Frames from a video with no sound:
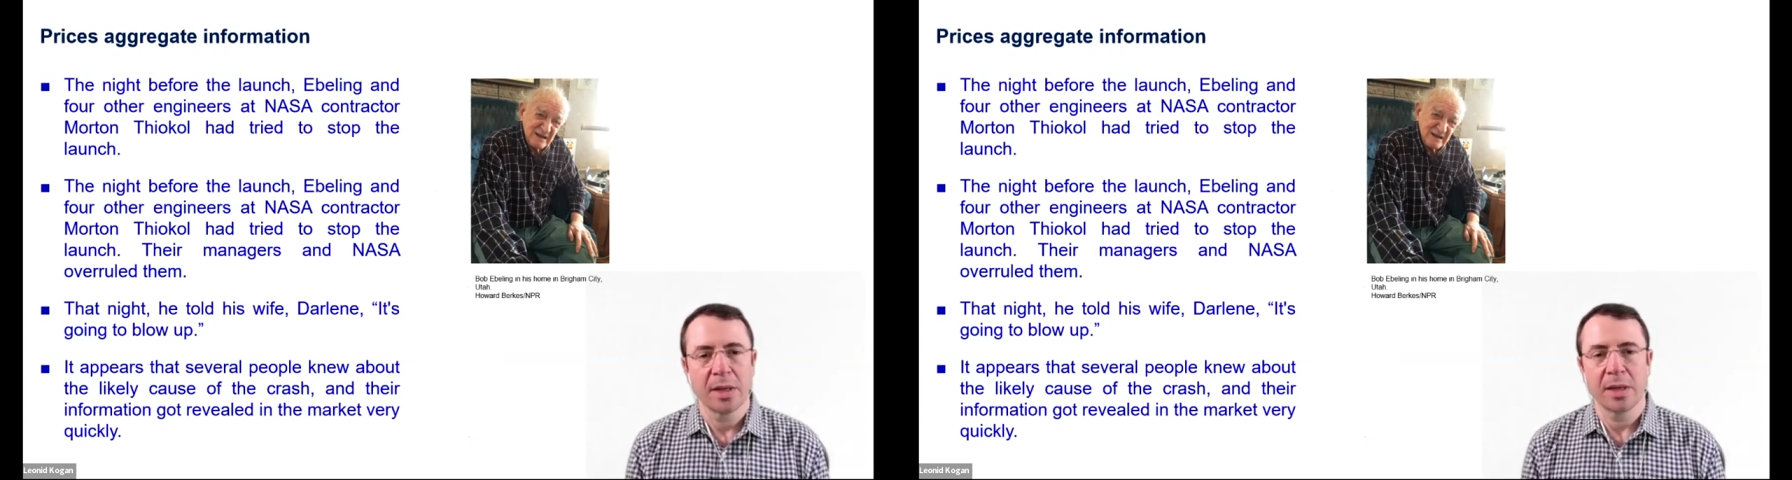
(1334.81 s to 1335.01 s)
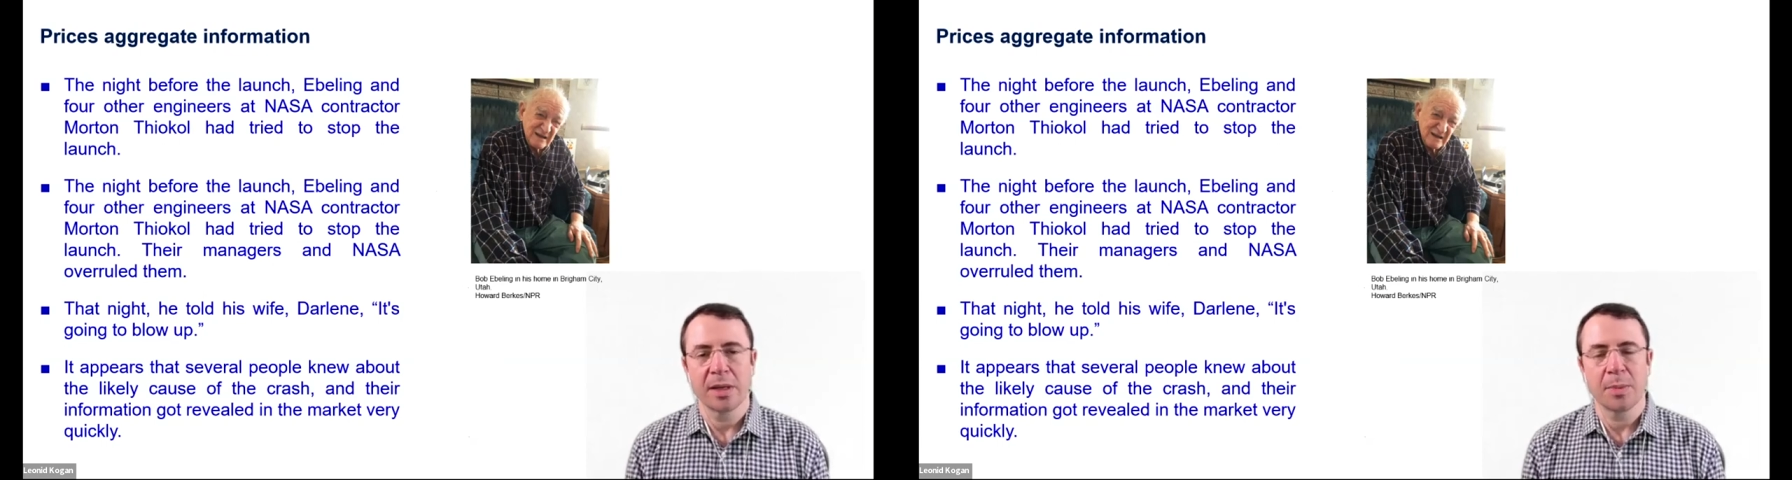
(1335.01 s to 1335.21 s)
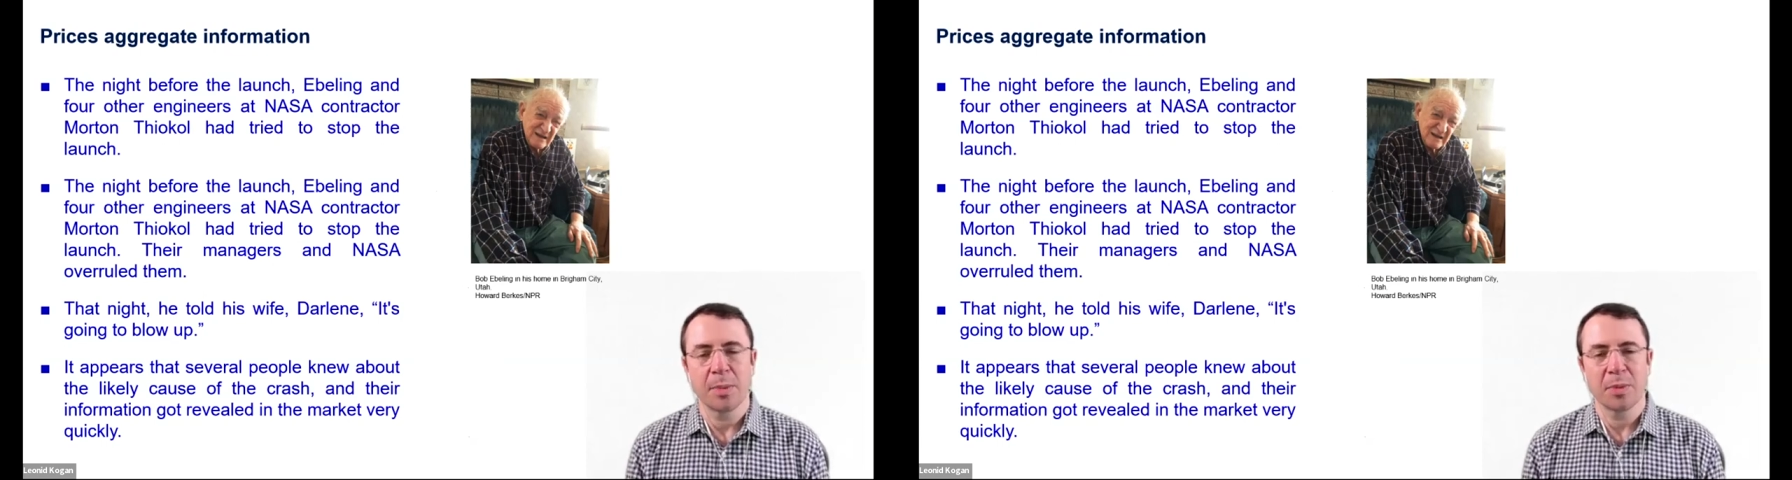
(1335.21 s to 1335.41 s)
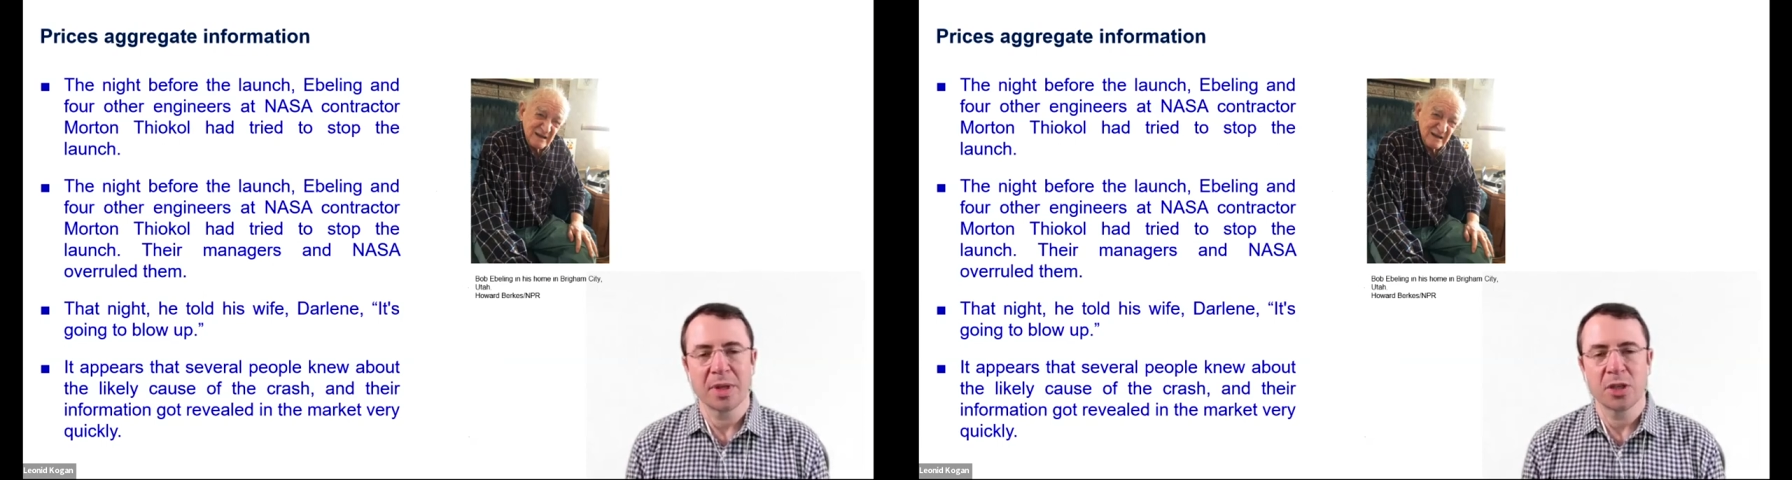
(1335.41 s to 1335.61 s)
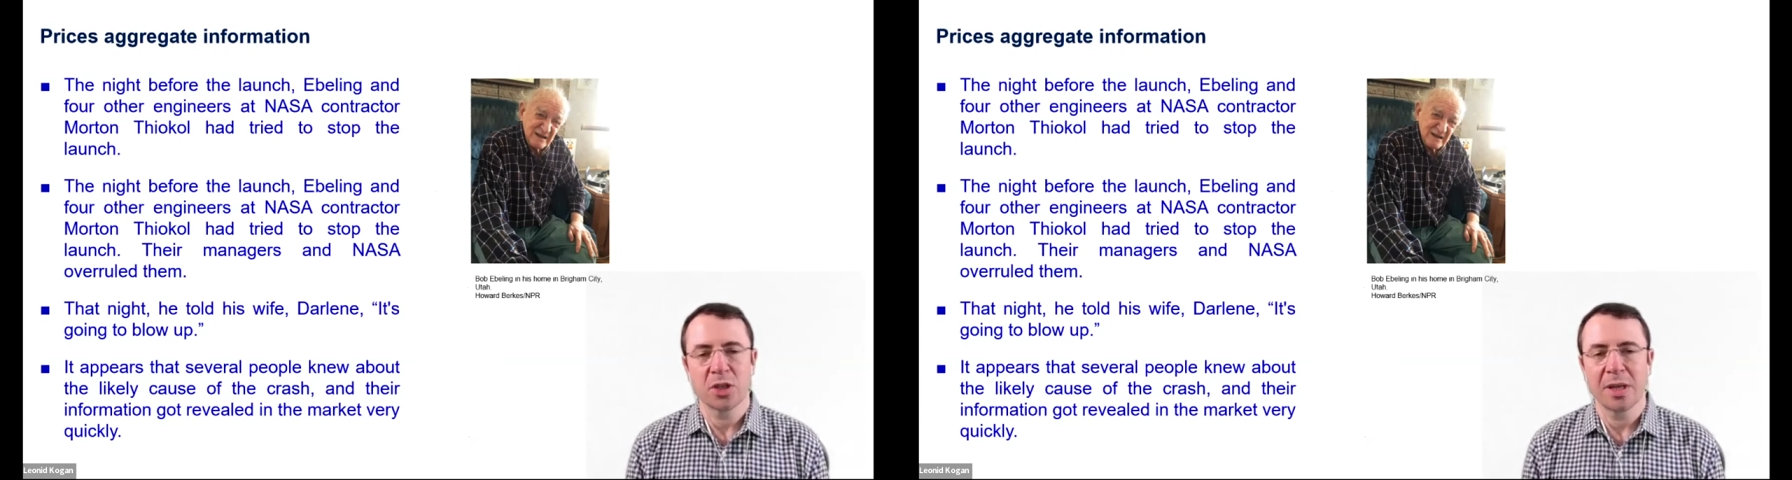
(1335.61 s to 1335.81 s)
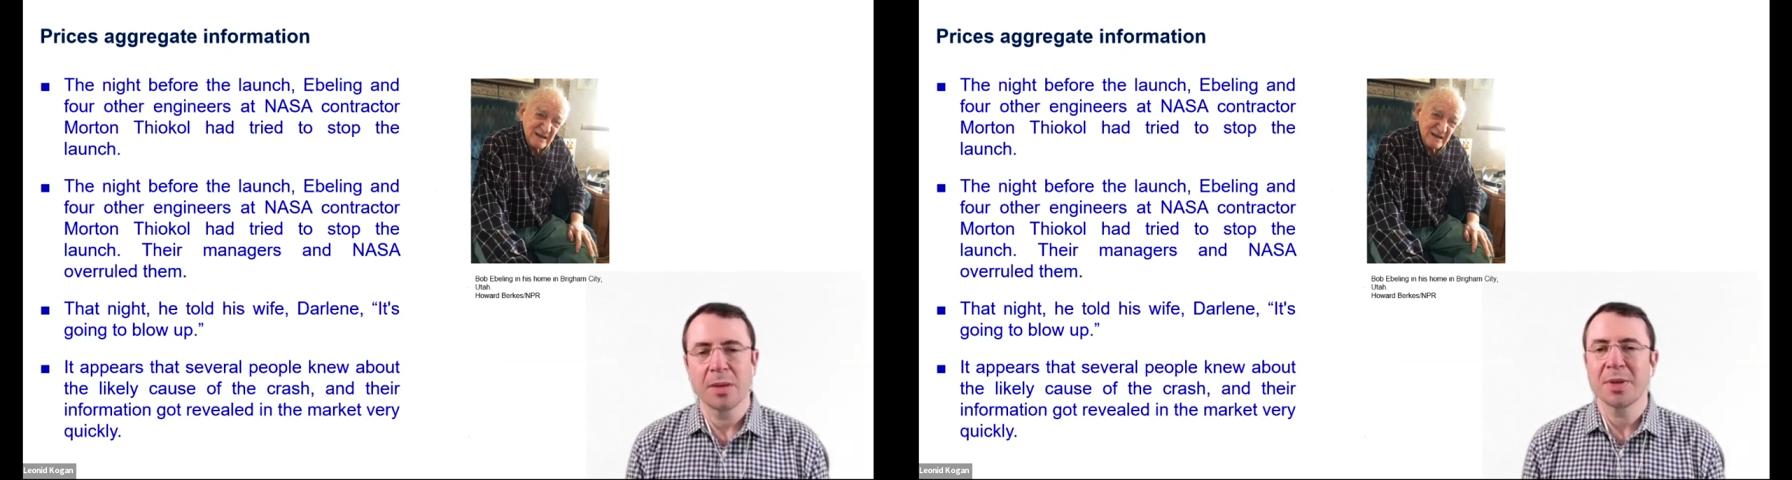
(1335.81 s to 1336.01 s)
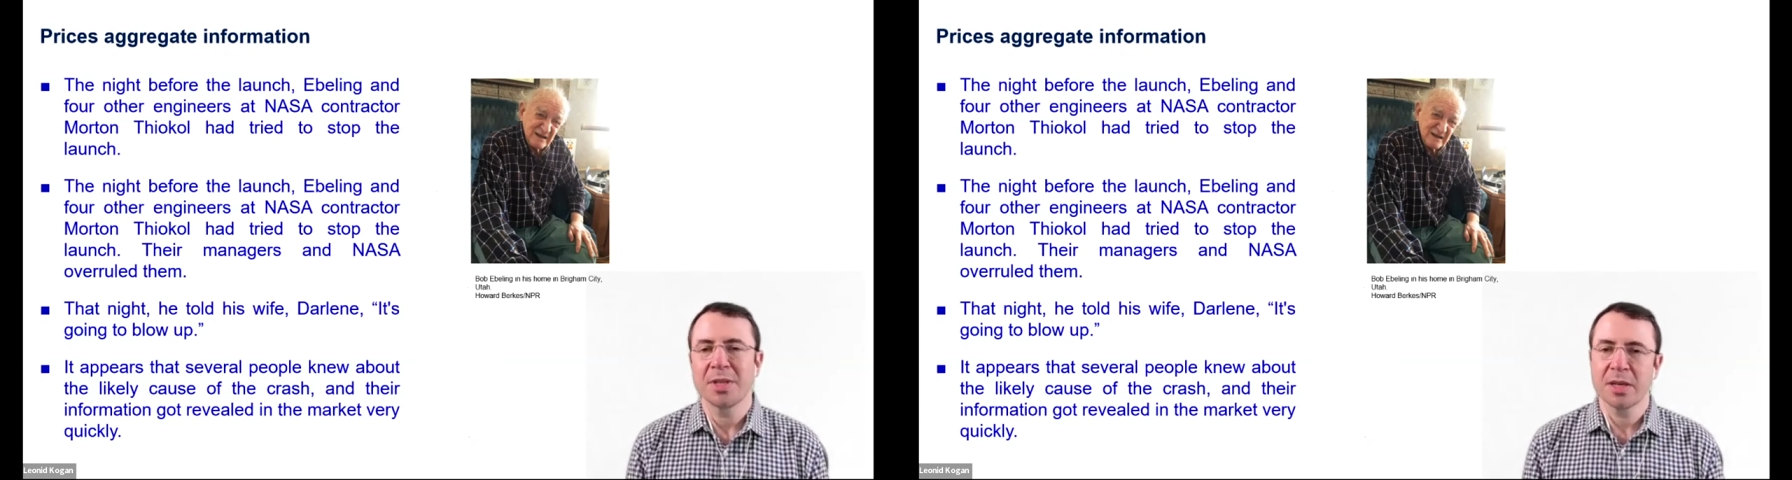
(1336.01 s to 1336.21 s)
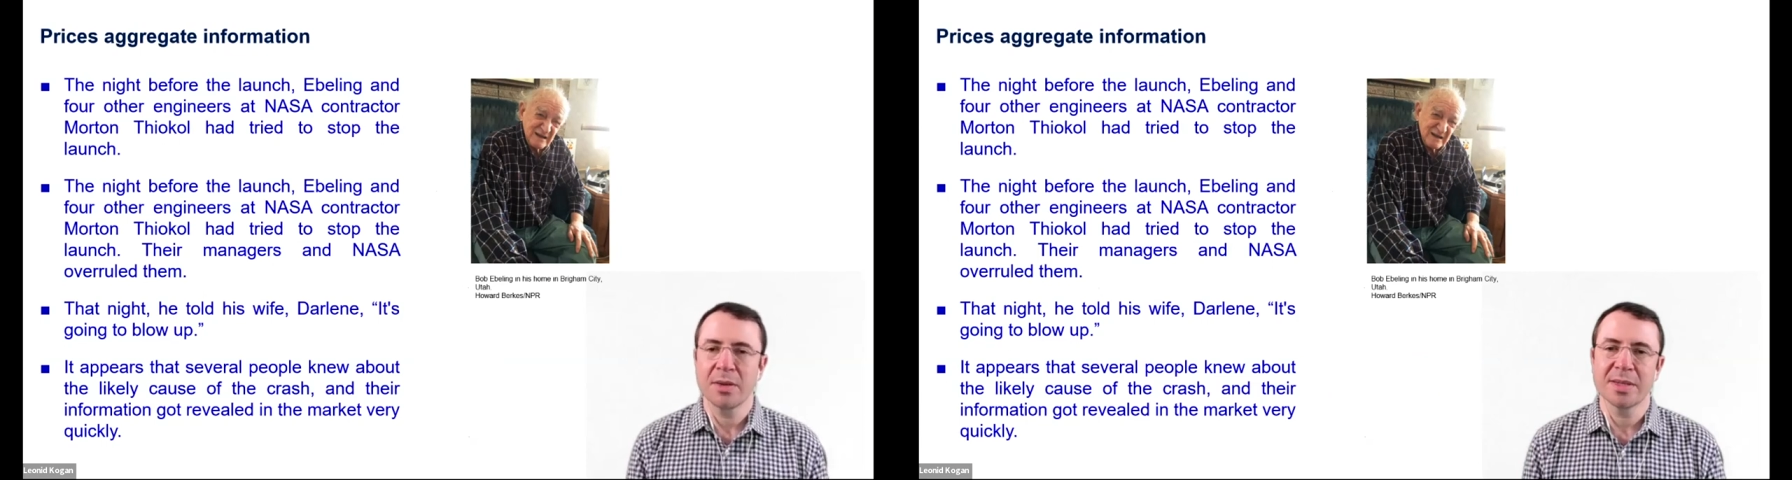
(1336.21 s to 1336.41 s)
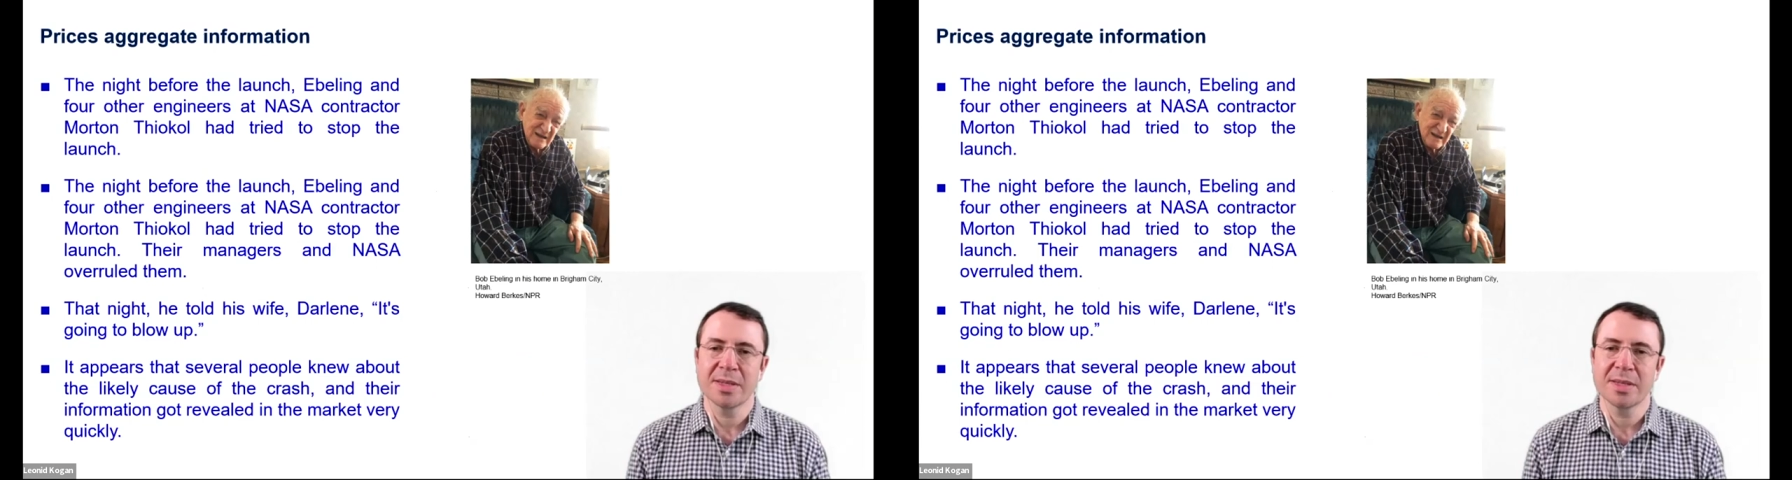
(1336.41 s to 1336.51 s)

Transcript: in the population, and in particular,